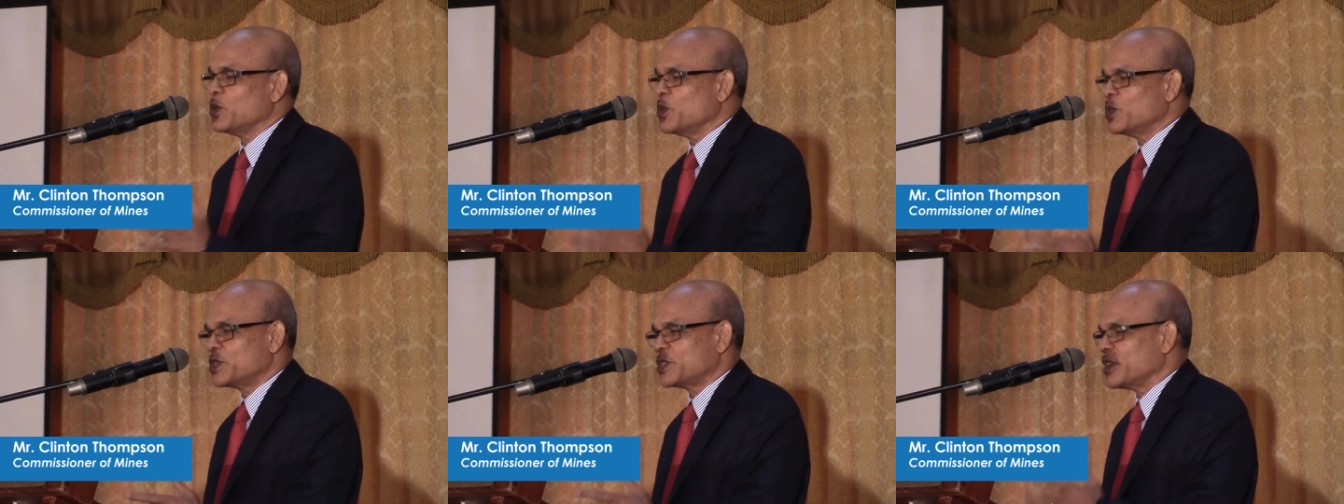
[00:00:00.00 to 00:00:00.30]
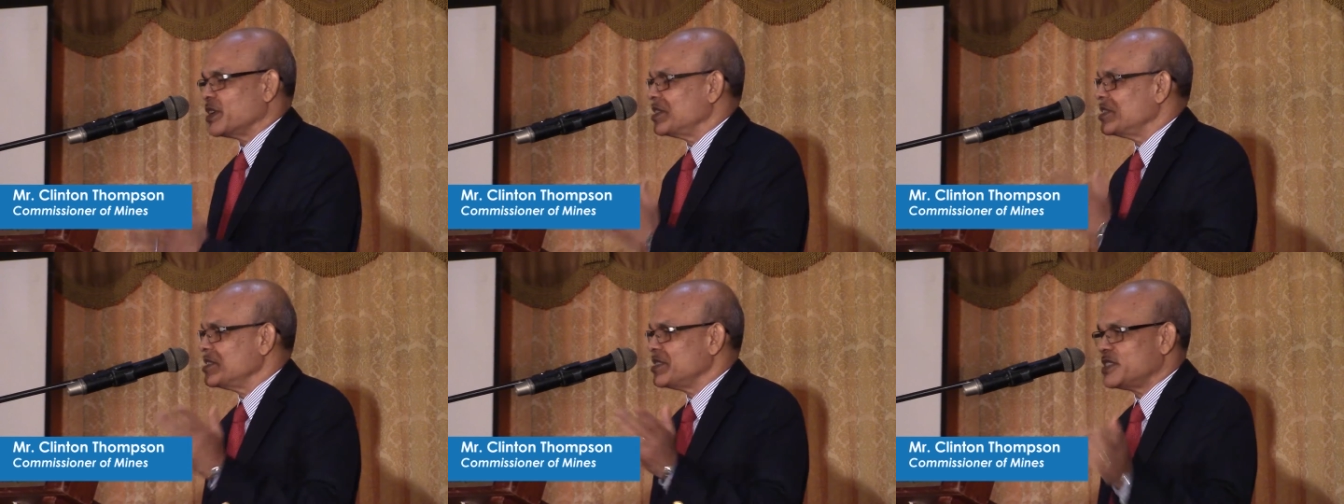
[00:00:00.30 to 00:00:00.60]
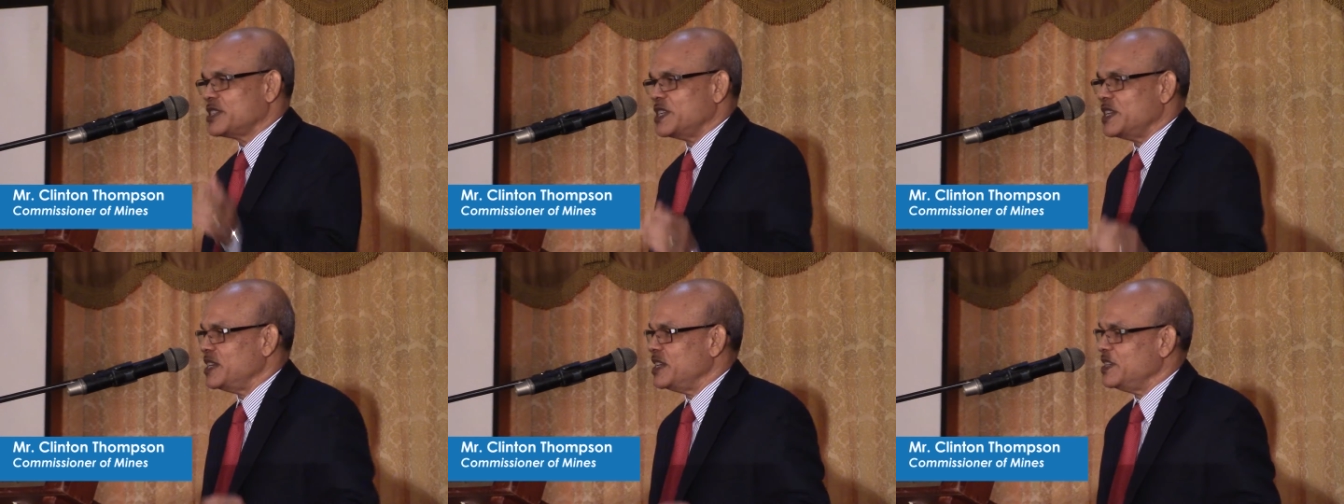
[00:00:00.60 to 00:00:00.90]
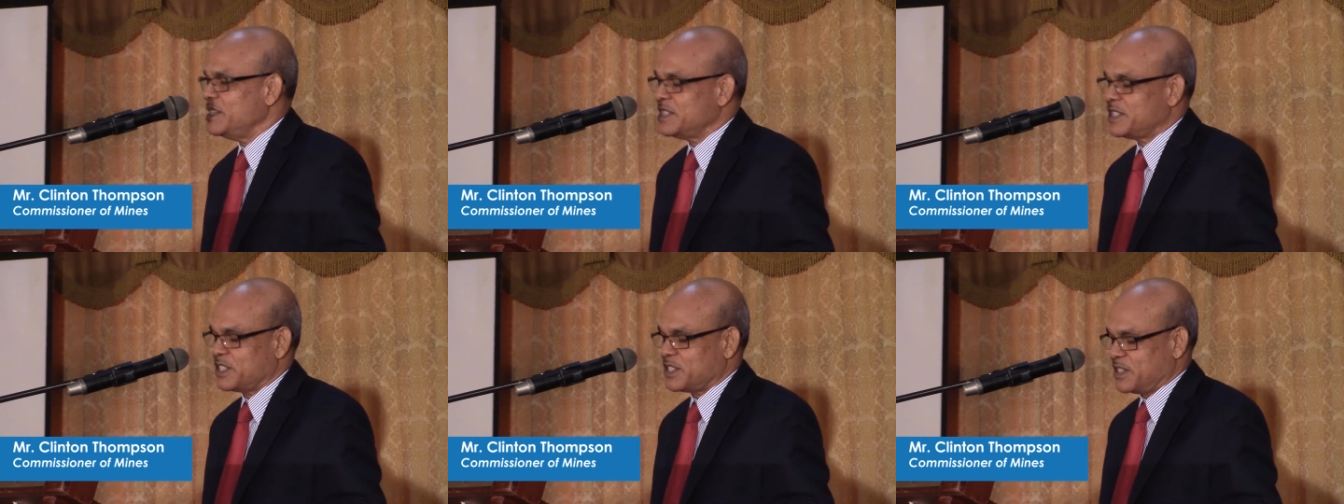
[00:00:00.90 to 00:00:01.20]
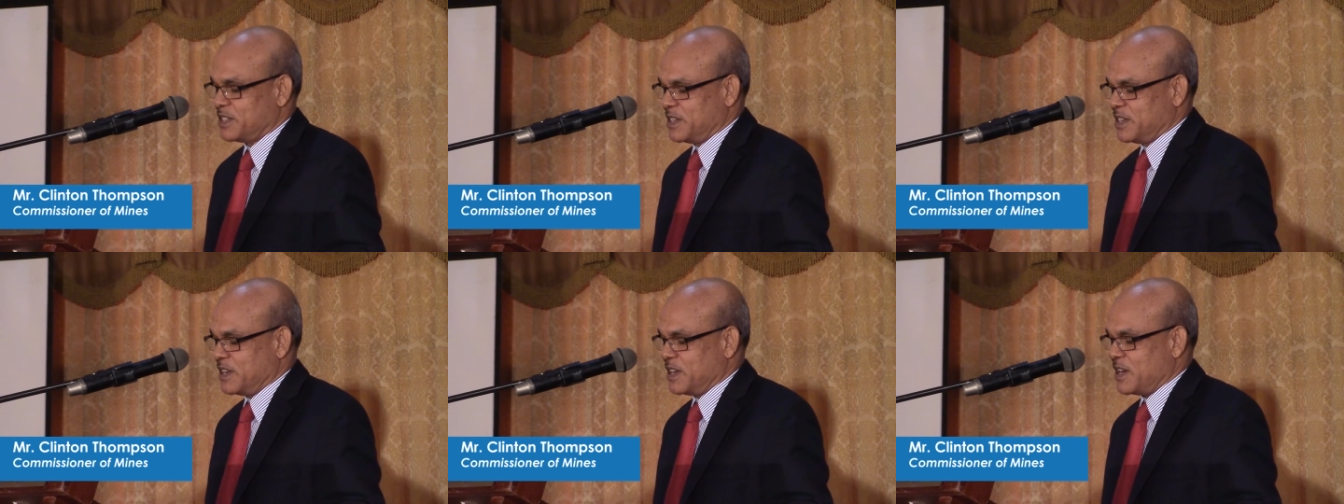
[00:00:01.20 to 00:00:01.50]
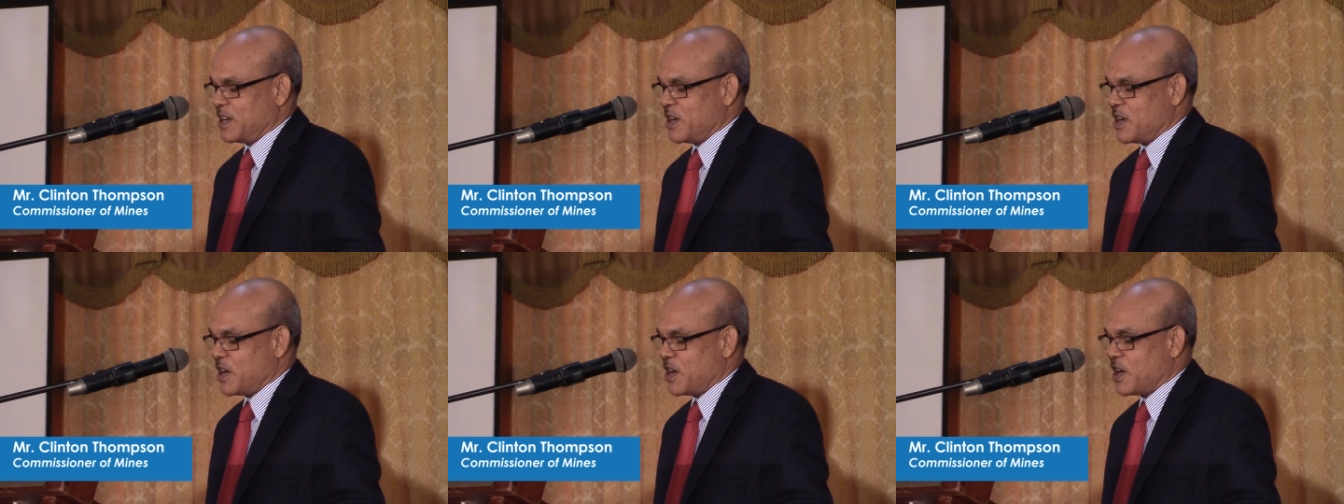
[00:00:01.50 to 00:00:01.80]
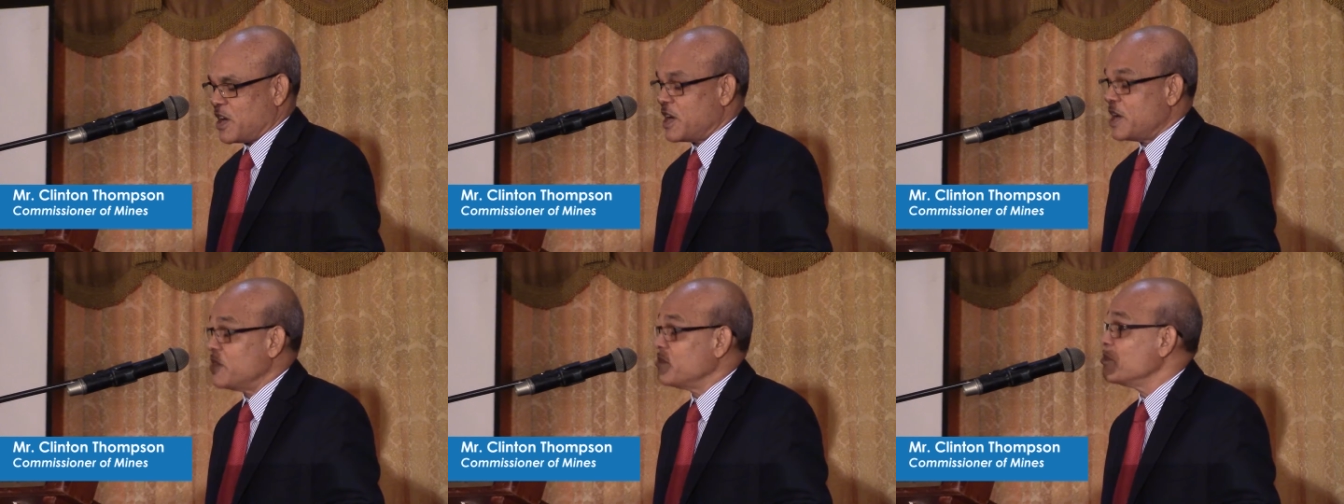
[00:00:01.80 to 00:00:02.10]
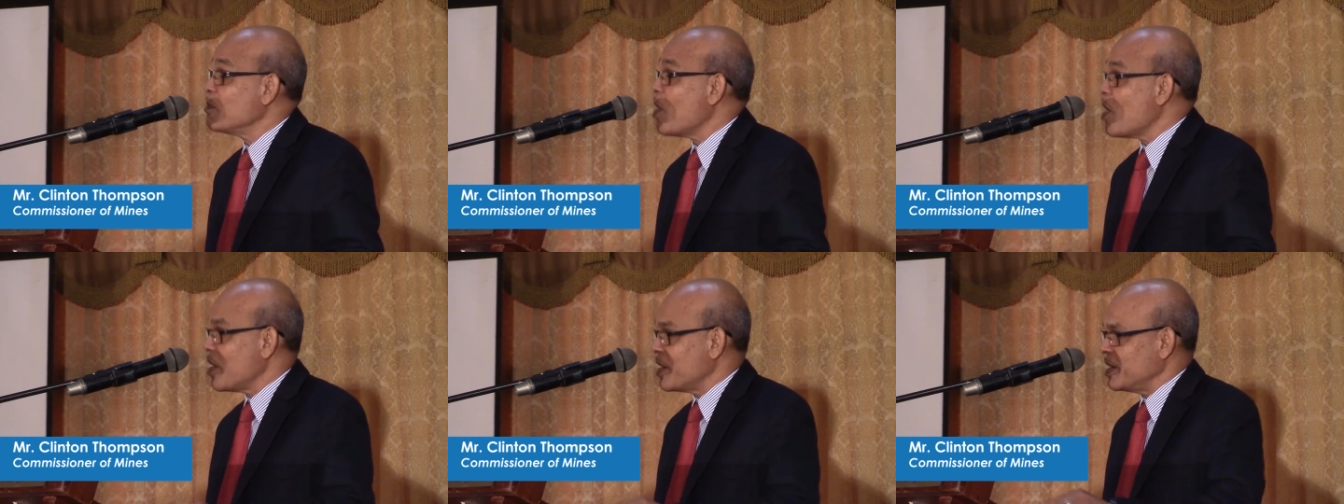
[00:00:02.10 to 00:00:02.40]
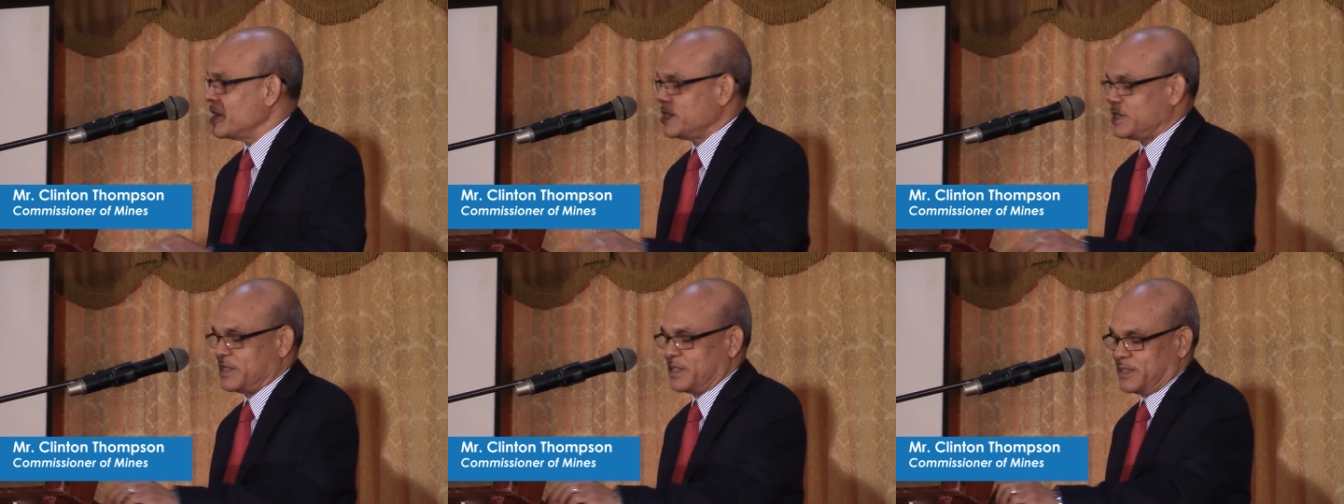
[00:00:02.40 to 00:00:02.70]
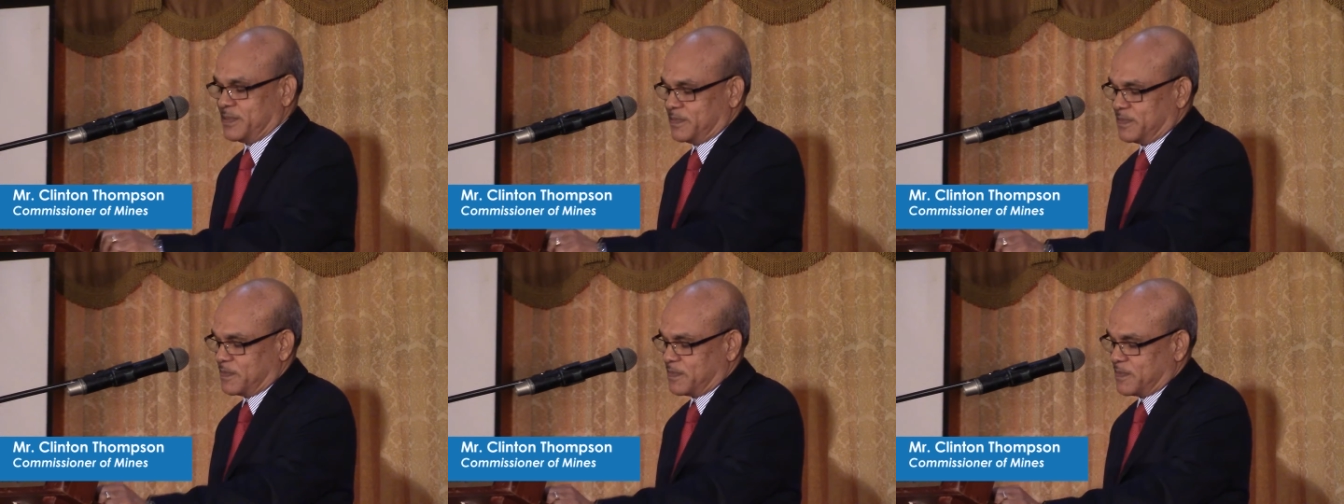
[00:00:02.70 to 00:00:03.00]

oceans, seas, or even borders,